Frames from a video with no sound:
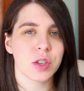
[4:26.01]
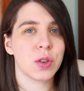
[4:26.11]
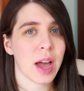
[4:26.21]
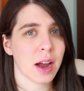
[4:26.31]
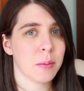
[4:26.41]
So
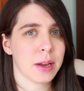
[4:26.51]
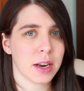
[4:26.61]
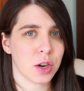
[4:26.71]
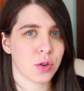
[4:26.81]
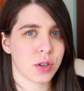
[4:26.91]
that could be
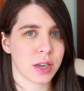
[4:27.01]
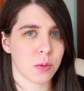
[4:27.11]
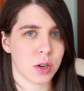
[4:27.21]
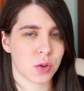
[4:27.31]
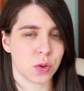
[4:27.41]
an interesting
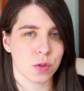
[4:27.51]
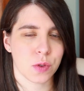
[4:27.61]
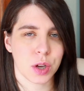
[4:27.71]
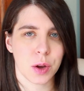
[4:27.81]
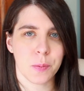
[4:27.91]
resource
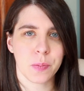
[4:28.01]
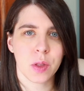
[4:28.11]
for you.